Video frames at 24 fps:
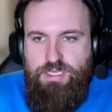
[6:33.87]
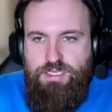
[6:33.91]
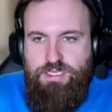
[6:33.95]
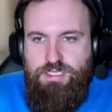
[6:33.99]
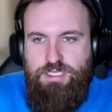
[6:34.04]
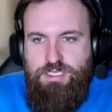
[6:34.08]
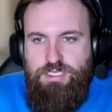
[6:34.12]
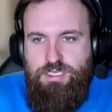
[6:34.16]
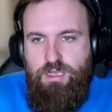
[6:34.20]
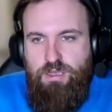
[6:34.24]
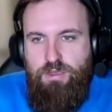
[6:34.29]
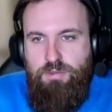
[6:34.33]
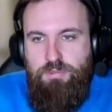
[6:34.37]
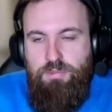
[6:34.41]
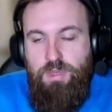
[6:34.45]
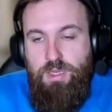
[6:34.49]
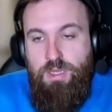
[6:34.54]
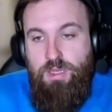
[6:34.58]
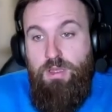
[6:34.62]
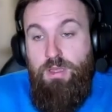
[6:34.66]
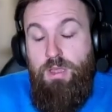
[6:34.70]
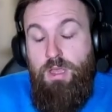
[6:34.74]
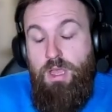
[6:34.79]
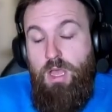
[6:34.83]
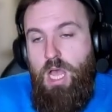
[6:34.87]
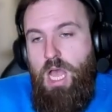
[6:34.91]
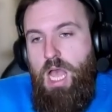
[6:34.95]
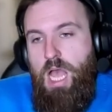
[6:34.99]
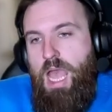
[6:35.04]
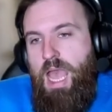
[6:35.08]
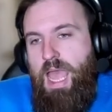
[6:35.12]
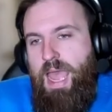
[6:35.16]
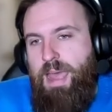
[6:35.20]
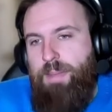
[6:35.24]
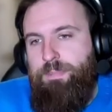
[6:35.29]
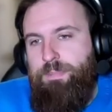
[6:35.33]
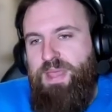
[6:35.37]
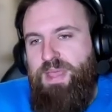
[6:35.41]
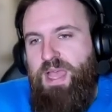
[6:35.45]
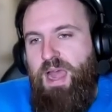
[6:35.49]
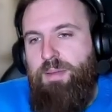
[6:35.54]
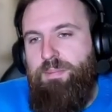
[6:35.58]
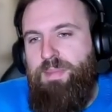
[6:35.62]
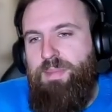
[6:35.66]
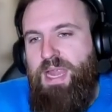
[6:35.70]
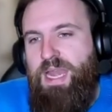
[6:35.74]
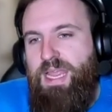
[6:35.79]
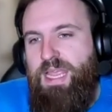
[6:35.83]
So happy
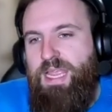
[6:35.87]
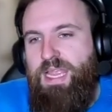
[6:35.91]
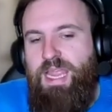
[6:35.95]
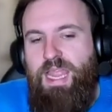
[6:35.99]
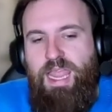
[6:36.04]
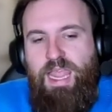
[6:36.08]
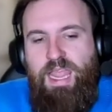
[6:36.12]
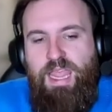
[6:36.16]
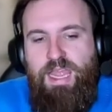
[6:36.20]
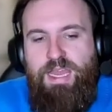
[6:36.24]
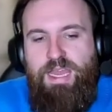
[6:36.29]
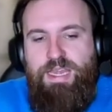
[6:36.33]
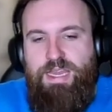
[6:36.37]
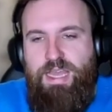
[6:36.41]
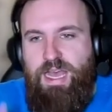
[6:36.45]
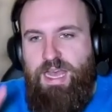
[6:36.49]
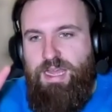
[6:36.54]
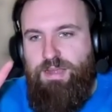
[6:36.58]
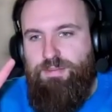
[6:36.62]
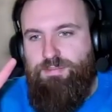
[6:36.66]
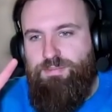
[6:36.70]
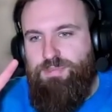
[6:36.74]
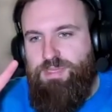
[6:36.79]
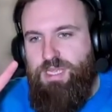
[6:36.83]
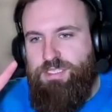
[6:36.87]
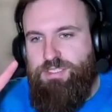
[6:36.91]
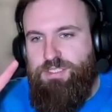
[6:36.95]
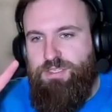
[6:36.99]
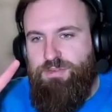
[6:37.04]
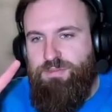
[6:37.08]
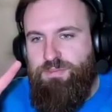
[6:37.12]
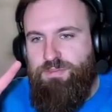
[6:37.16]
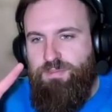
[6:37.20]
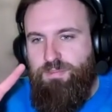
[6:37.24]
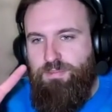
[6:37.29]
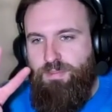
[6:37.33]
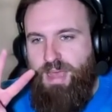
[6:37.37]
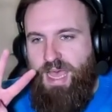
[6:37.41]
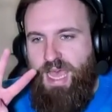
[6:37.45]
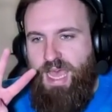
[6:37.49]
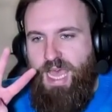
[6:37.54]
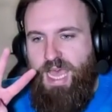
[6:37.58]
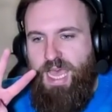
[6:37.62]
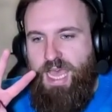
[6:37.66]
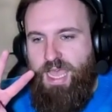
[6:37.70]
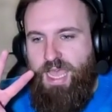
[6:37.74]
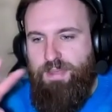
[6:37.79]
automating and talk soon. Bye.